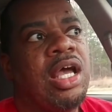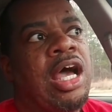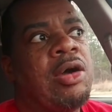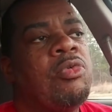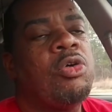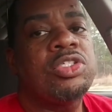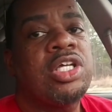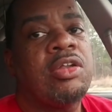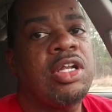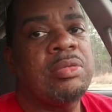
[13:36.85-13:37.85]
I won't
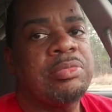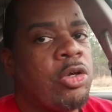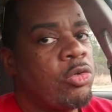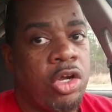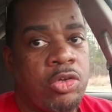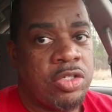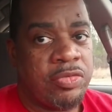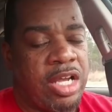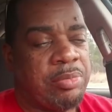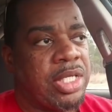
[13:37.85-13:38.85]
tell them, don't curse
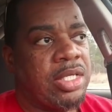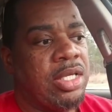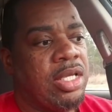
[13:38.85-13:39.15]
around me.